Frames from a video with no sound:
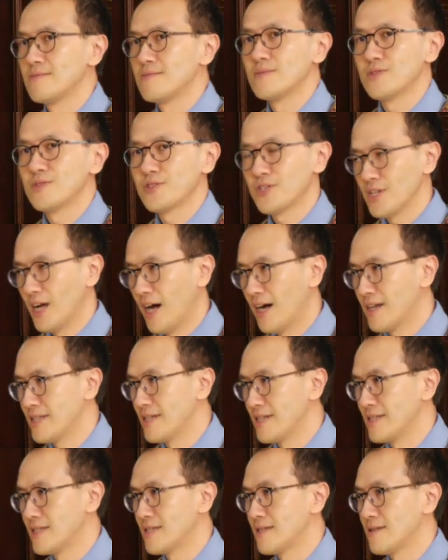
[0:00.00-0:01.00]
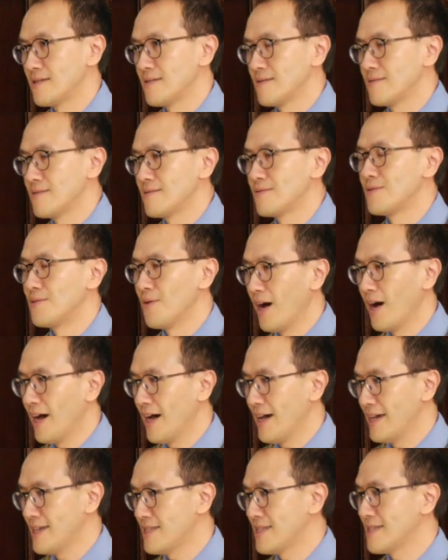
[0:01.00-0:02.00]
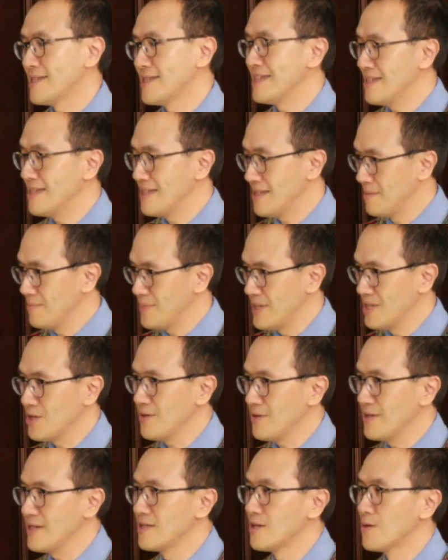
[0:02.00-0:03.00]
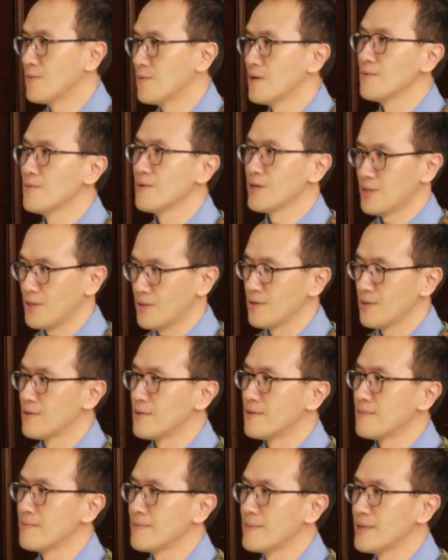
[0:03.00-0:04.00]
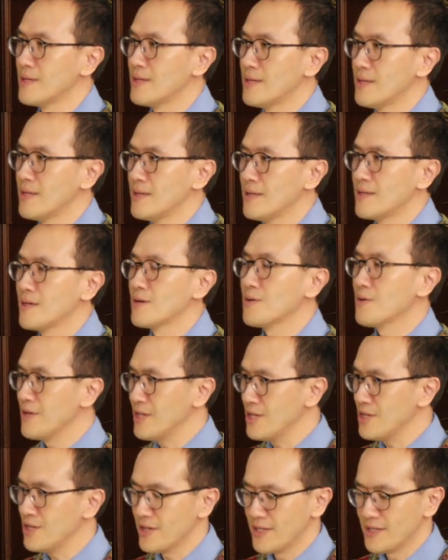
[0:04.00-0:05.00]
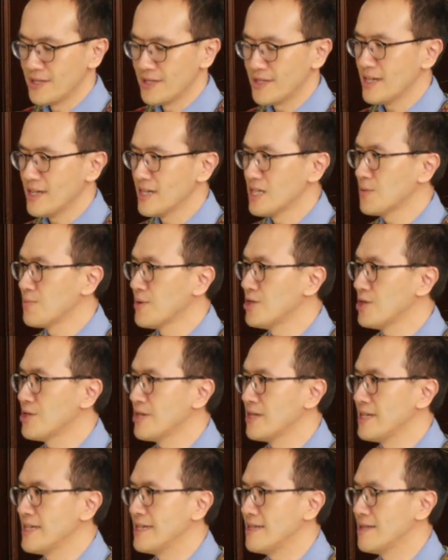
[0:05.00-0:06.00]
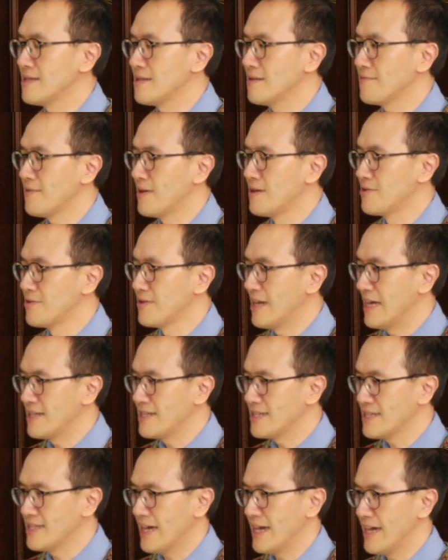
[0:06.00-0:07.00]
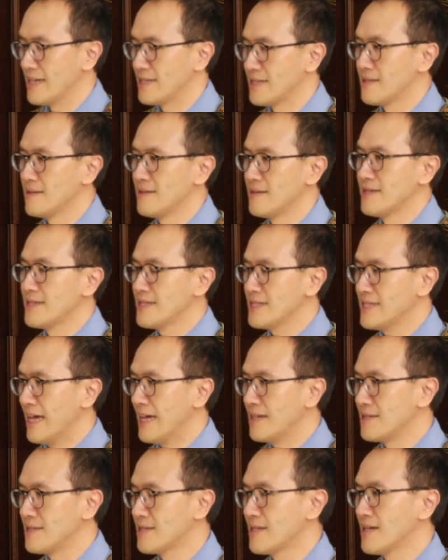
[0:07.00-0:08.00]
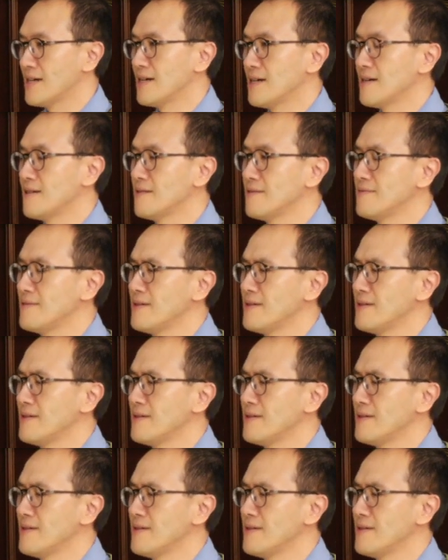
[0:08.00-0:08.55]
started right in between the World War II. The Christians, especially from the United States, sense a